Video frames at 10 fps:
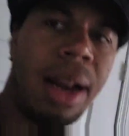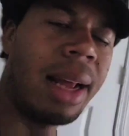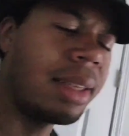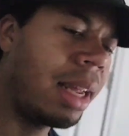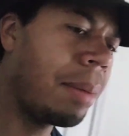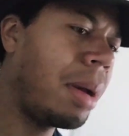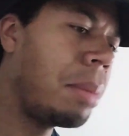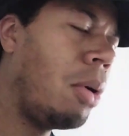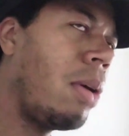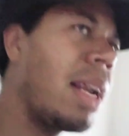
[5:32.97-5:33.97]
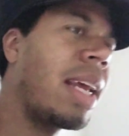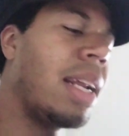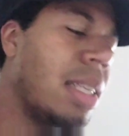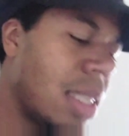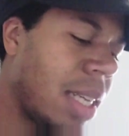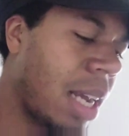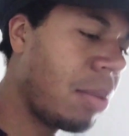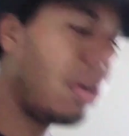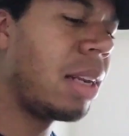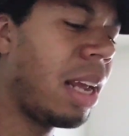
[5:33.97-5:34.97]
that I think about it more, I think it is the
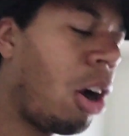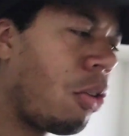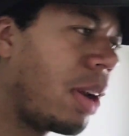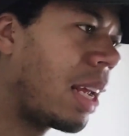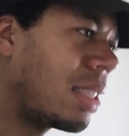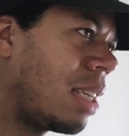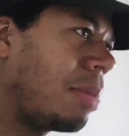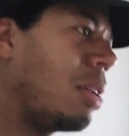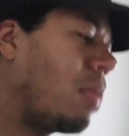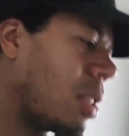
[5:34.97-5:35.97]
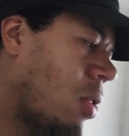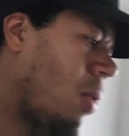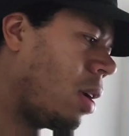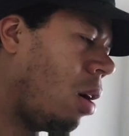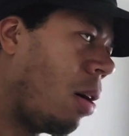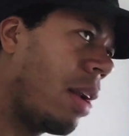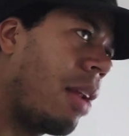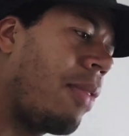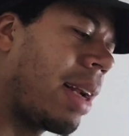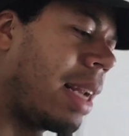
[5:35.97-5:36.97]
second one. They already accepted what's going on, and
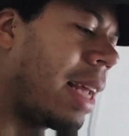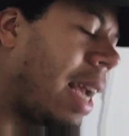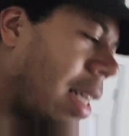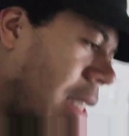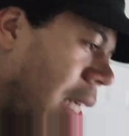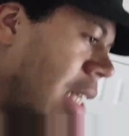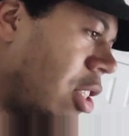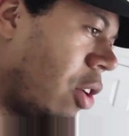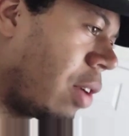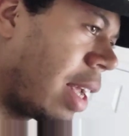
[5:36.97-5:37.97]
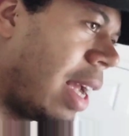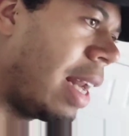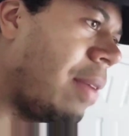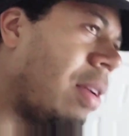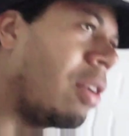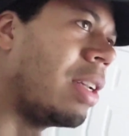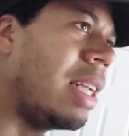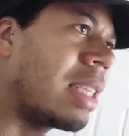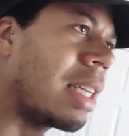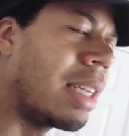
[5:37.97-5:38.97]
the fact that they got to see each other again, even under
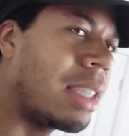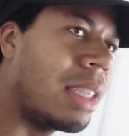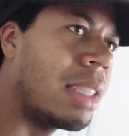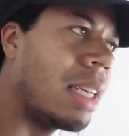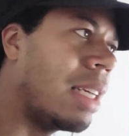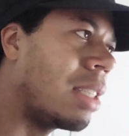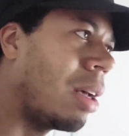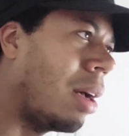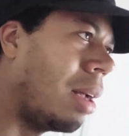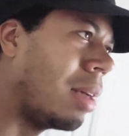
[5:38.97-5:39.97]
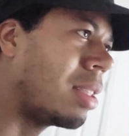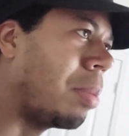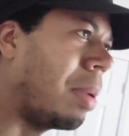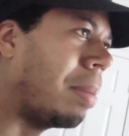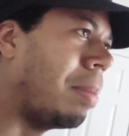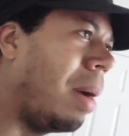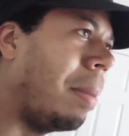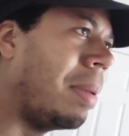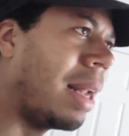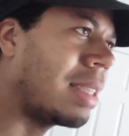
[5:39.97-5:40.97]
these conditions, is simply a
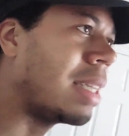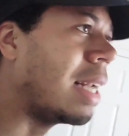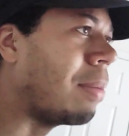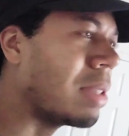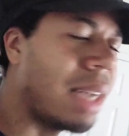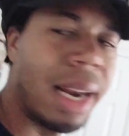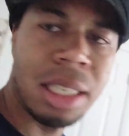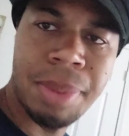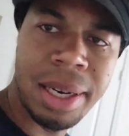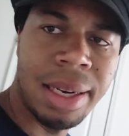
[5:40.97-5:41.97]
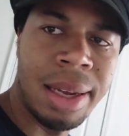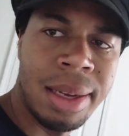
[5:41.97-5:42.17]
blessing they was not expecting.